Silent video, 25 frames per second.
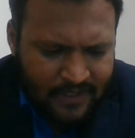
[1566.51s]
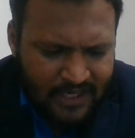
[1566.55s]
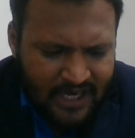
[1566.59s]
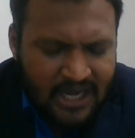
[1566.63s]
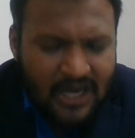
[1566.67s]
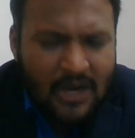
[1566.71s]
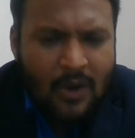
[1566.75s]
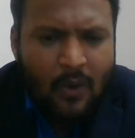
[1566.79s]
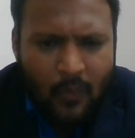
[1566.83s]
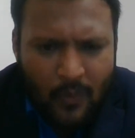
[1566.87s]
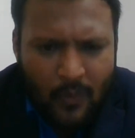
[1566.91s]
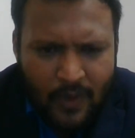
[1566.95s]

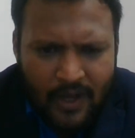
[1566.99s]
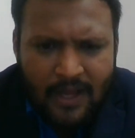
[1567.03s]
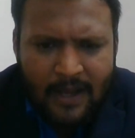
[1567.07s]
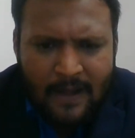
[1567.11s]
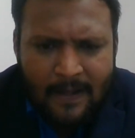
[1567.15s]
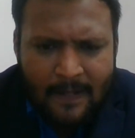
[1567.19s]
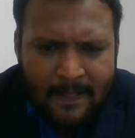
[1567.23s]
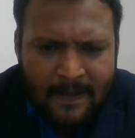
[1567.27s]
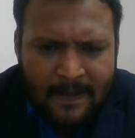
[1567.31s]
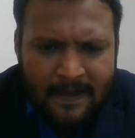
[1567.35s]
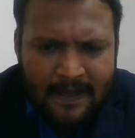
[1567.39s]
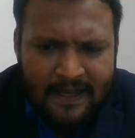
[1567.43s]
in a
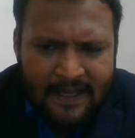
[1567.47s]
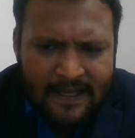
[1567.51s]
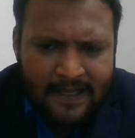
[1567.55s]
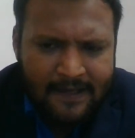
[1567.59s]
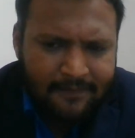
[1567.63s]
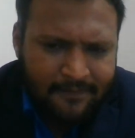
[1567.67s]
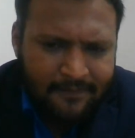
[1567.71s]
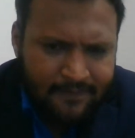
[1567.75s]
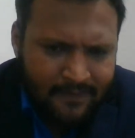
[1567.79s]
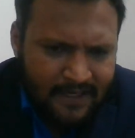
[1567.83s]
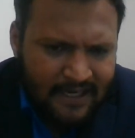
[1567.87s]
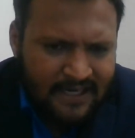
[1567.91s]
way
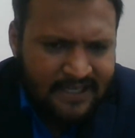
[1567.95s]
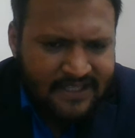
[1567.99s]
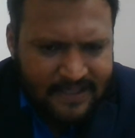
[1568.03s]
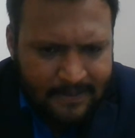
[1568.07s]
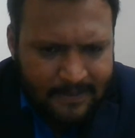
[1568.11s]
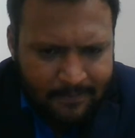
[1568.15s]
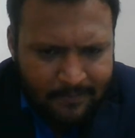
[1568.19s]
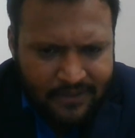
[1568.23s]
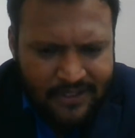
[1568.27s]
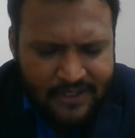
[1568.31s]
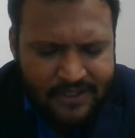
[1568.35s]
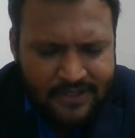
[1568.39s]
if we
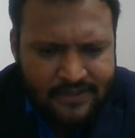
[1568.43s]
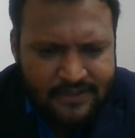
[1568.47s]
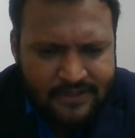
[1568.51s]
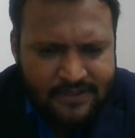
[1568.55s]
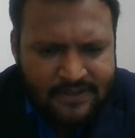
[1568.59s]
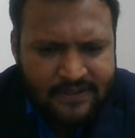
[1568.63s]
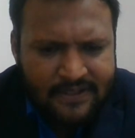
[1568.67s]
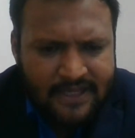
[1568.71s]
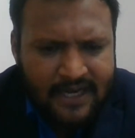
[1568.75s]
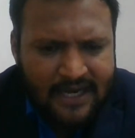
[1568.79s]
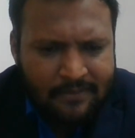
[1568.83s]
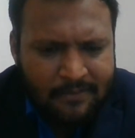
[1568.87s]
accept this
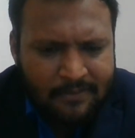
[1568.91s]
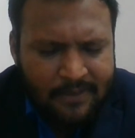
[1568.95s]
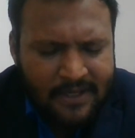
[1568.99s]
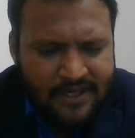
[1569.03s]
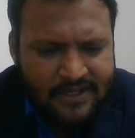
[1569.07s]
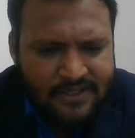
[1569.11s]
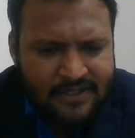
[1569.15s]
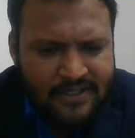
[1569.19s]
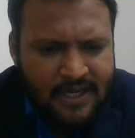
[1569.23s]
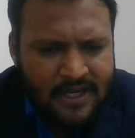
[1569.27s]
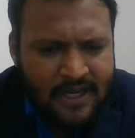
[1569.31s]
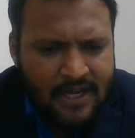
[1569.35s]
that
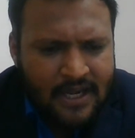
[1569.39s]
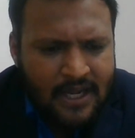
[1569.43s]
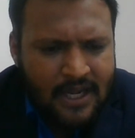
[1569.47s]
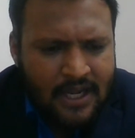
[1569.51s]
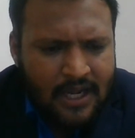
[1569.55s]
means